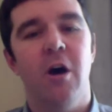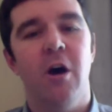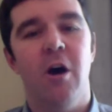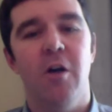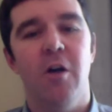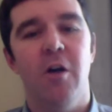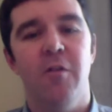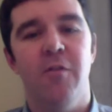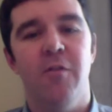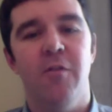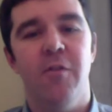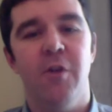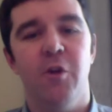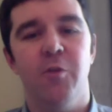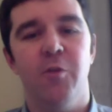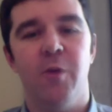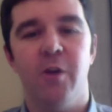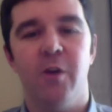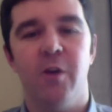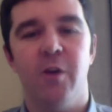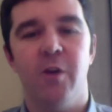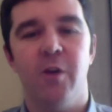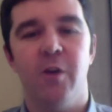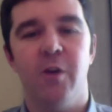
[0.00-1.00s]
of those
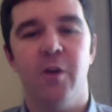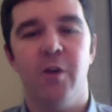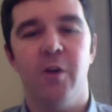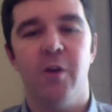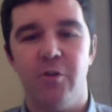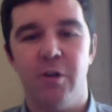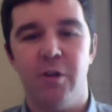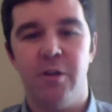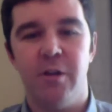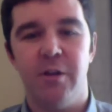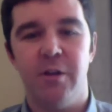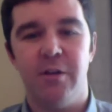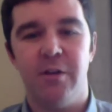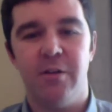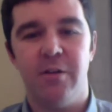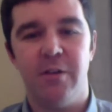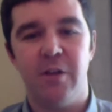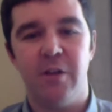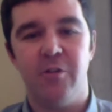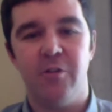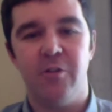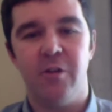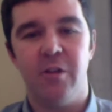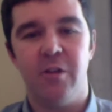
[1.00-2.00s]
parts of the country that
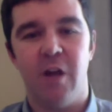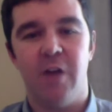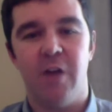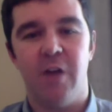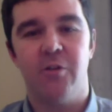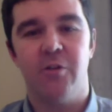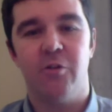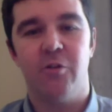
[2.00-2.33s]
essentially lost